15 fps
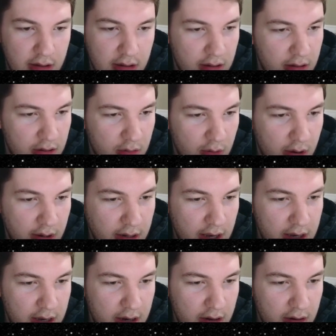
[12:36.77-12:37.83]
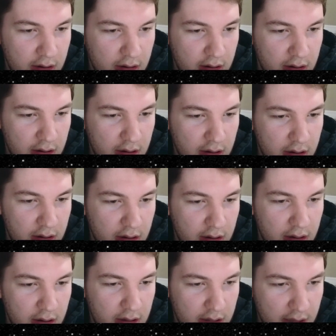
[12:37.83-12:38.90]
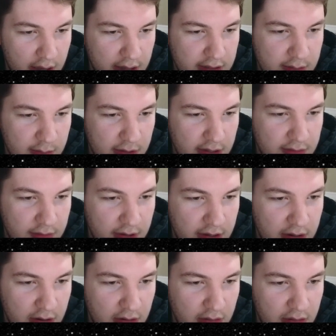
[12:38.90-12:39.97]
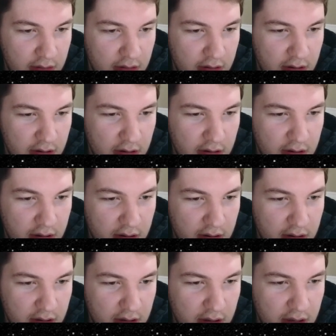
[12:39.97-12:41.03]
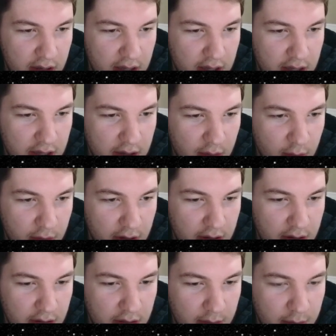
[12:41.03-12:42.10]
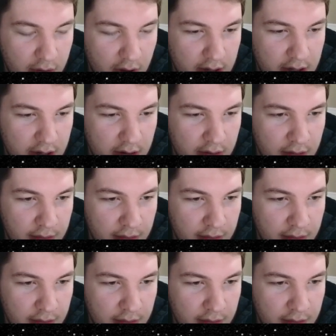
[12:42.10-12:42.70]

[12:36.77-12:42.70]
Do I take here? Yes, because if I don't, he can win the pawn here.